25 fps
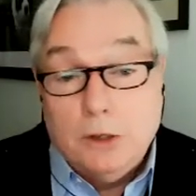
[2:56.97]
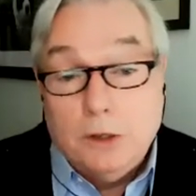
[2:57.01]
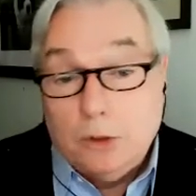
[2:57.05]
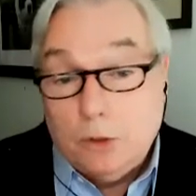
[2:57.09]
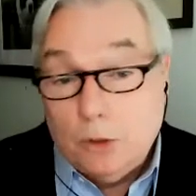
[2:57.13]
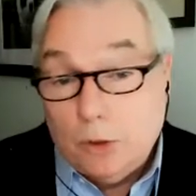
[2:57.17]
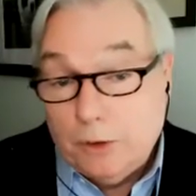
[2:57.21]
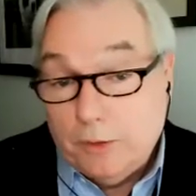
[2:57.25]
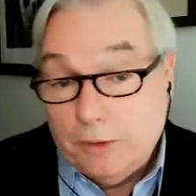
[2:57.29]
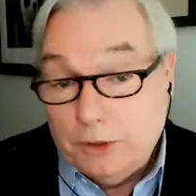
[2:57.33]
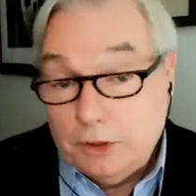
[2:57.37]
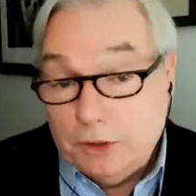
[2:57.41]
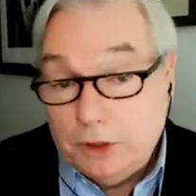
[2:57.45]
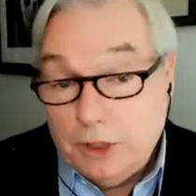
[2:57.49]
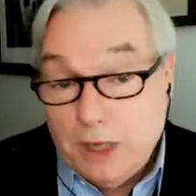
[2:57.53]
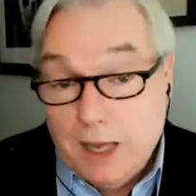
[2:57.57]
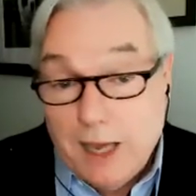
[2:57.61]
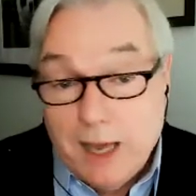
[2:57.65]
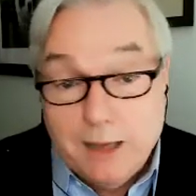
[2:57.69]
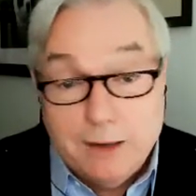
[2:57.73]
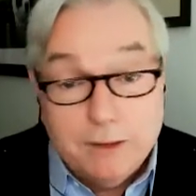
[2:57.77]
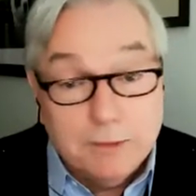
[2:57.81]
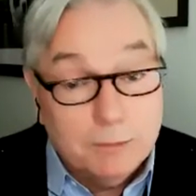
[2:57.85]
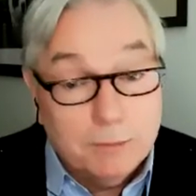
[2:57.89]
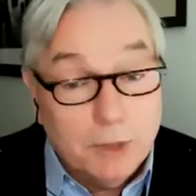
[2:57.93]
Go to the
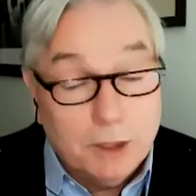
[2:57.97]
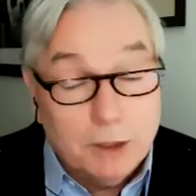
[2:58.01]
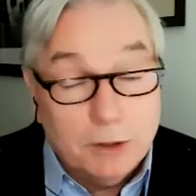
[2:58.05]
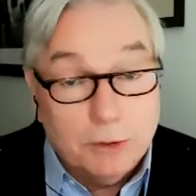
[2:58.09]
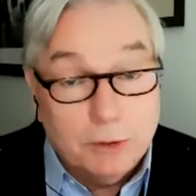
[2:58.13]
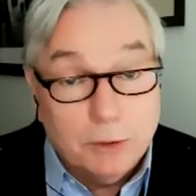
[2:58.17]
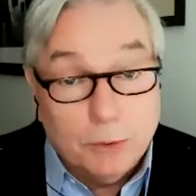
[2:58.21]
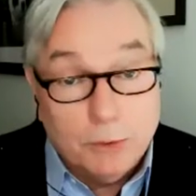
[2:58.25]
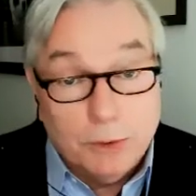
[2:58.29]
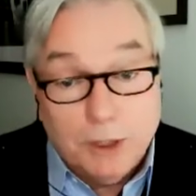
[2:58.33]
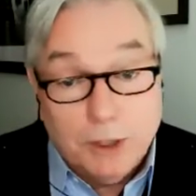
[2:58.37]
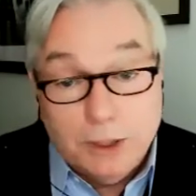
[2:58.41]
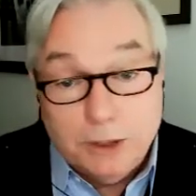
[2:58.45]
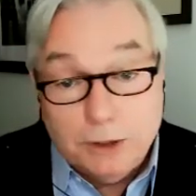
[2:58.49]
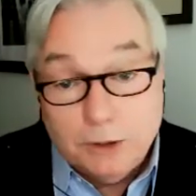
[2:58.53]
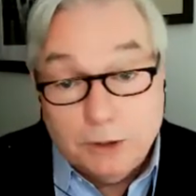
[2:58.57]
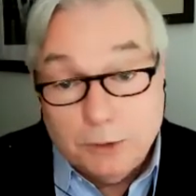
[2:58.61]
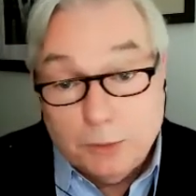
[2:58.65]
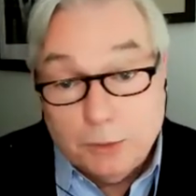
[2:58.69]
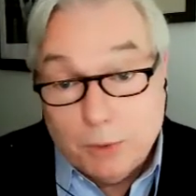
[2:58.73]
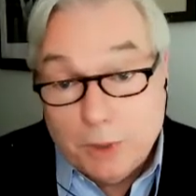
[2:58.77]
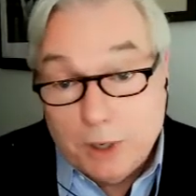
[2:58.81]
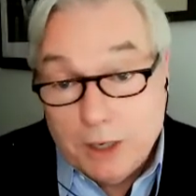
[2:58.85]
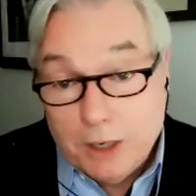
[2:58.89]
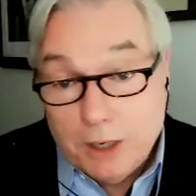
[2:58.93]
chat and make a donation
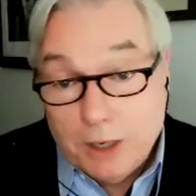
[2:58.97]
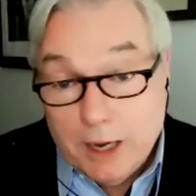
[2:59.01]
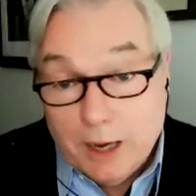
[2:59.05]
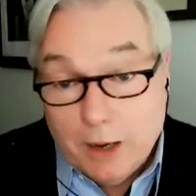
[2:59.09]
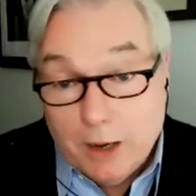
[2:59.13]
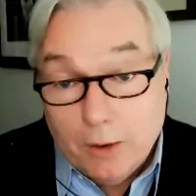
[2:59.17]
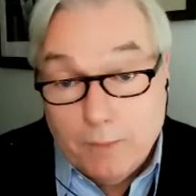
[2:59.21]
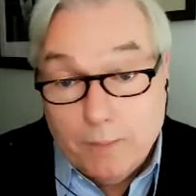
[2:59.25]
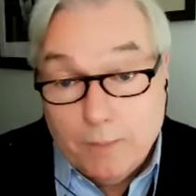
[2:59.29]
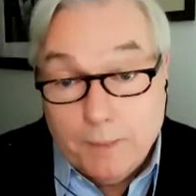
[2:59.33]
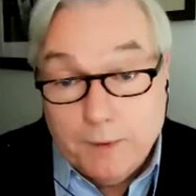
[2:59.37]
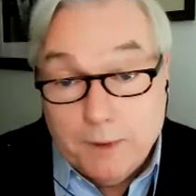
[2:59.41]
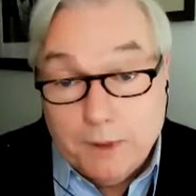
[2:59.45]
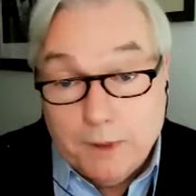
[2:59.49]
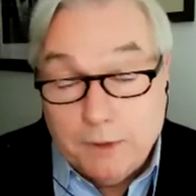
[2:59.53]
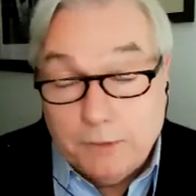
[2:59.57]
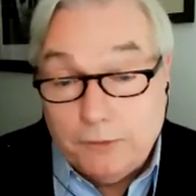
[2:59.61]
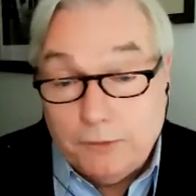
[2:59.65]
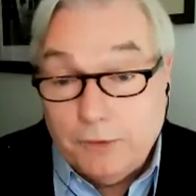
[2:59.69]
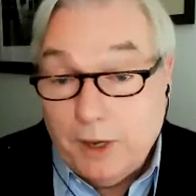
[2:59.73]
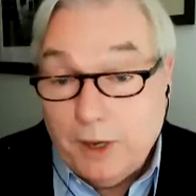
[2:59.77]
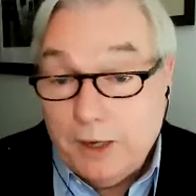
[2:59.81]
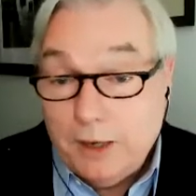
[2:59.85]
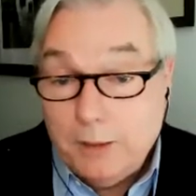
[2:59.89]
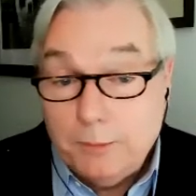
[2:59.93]
right now and
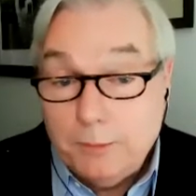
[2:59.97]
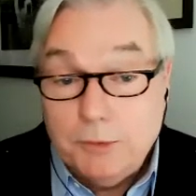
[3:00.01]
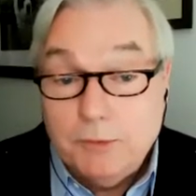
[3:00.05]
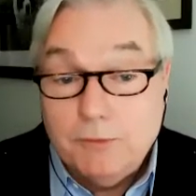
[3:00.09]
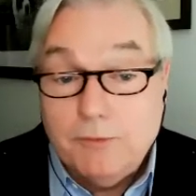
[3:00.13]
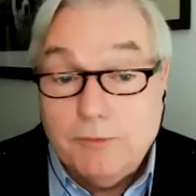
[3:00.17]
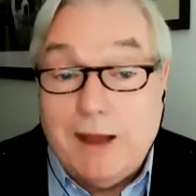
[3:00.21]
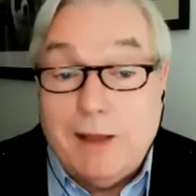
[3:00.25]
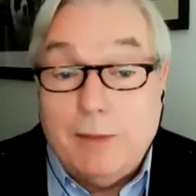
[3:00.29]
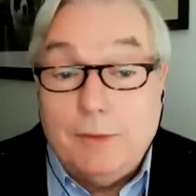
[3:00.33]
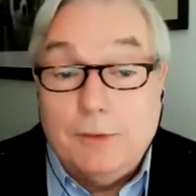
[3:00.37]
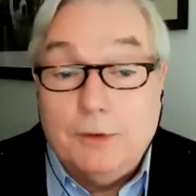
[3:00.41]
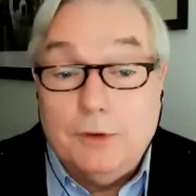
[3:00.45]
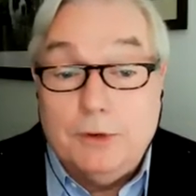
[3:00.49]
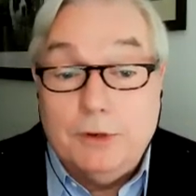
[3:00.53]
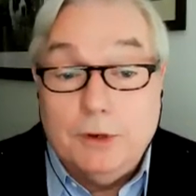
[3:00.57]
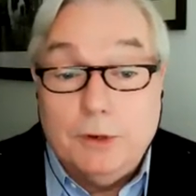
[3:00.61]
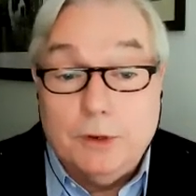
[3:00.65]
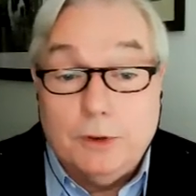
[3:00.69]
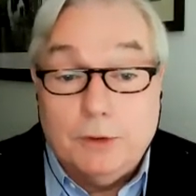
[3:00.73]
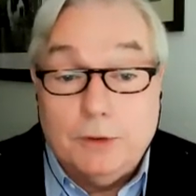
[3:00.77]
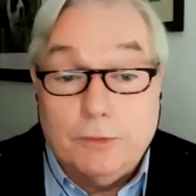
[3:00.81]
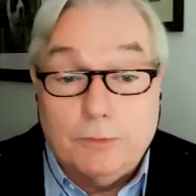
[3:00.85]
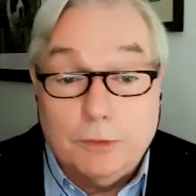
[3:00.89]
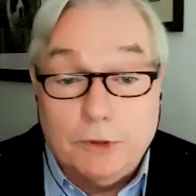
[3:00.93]
sign up to
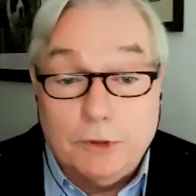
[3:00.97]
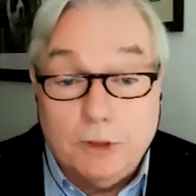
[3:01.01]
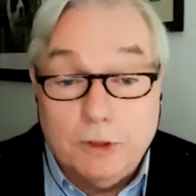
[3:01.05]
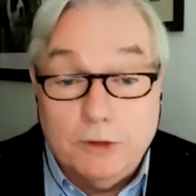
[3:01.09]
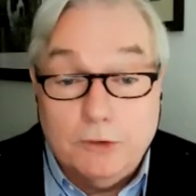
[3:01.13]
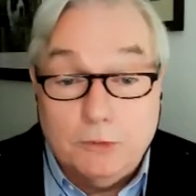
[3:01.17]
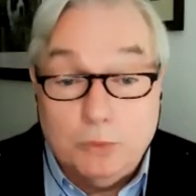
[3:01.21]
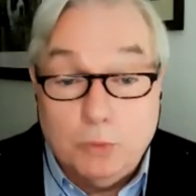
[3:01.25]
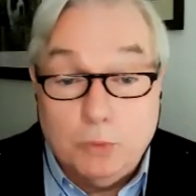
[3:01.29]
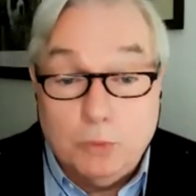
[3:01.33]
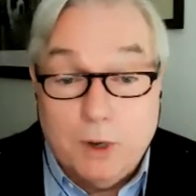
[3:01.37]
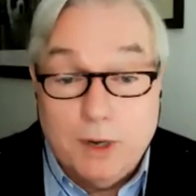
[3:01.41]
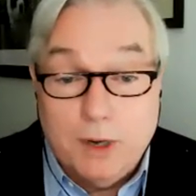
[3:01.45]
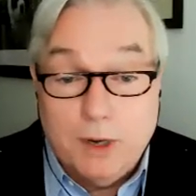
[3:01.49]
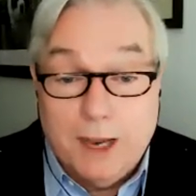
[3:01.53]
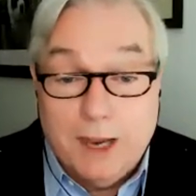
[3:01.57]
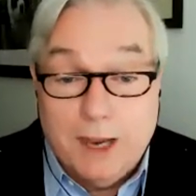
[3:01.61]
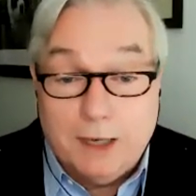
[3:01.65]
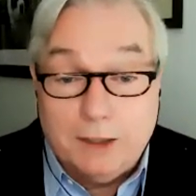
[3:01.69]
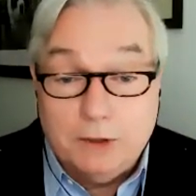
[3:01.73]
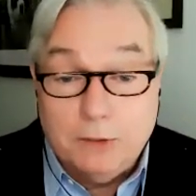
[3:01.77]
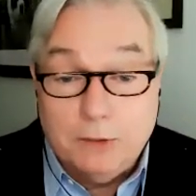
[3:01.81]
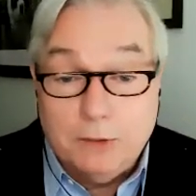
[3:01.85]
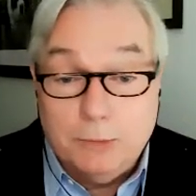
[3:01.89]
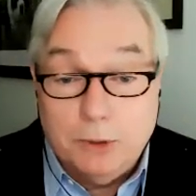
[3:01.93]
volunteer for at least one
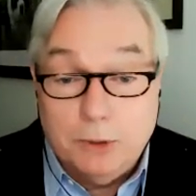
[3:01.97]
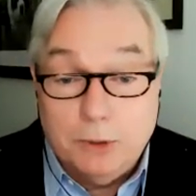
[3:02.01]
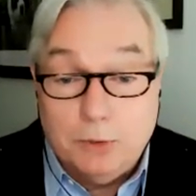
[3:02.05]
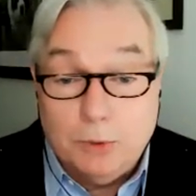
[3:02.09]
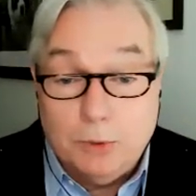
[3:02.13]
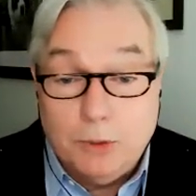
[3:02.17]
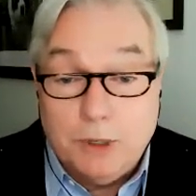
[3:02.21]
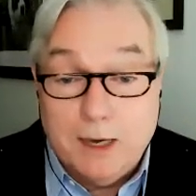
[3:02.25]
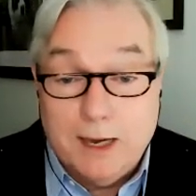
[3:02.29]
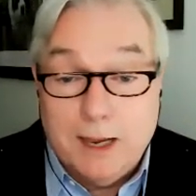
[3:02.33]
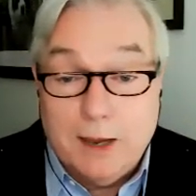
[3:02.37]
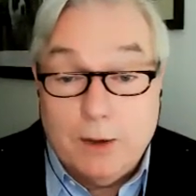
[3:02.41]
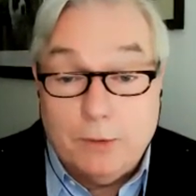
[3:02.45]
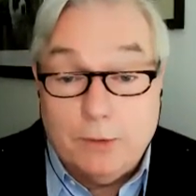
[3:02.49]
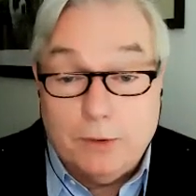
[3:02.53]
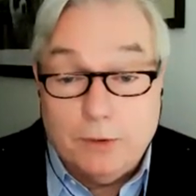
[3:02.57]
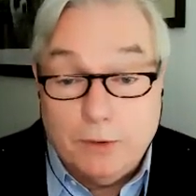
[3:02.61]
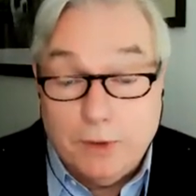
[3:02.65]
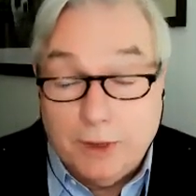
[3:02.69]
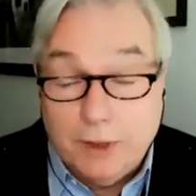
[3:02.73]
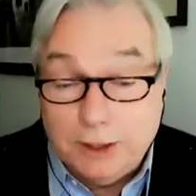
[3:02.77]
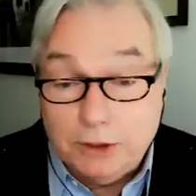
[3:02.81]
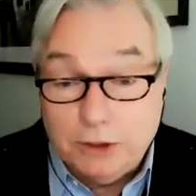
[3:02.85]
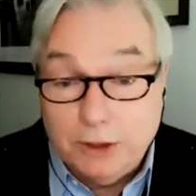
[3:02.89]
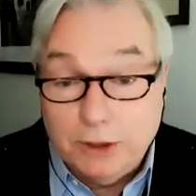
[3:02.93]
action between now and
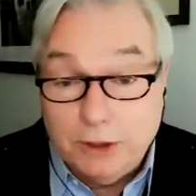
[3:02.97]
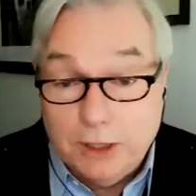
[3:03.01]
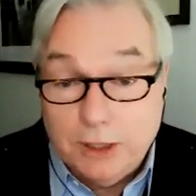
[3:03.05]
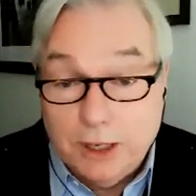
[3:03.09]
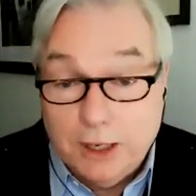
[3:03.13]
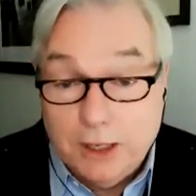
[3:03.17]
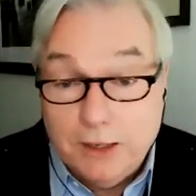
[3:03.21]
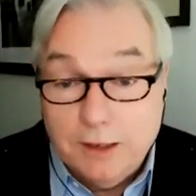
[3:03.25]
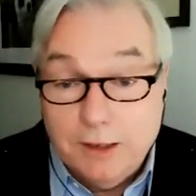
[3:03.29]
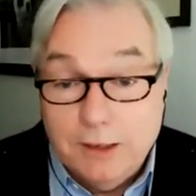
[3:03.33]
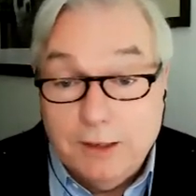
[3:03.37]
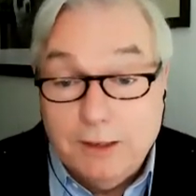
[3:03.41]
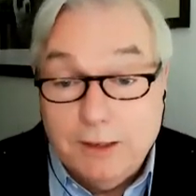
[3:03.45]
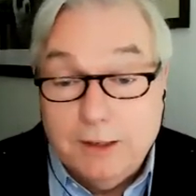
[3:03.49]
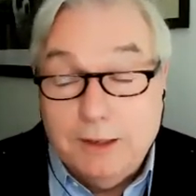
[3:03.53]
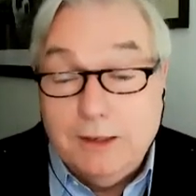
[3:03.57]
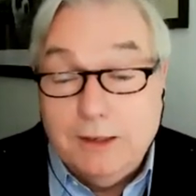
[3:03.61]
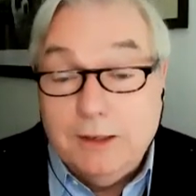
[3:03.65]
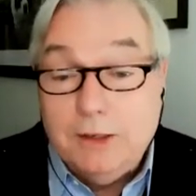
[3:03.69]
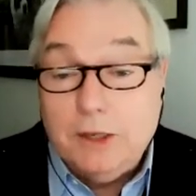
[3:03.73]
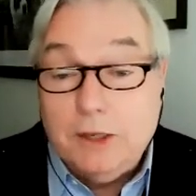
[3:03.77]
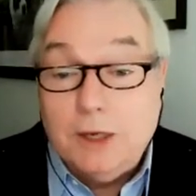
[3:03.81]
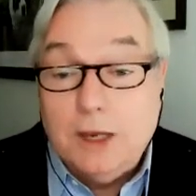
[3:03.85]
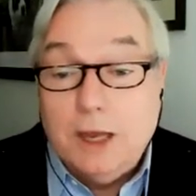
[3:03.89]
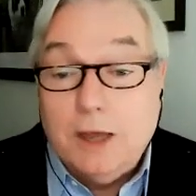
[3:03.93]
Election Day.
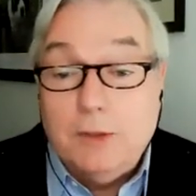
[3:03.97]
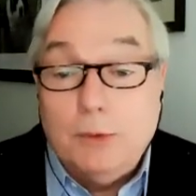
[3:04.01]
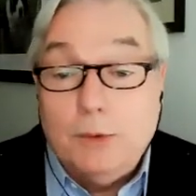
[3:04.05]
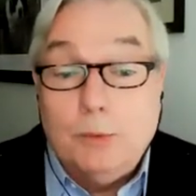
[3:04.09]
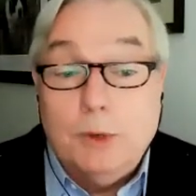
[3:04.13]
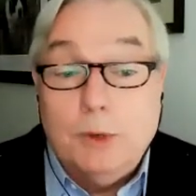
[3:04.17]
Together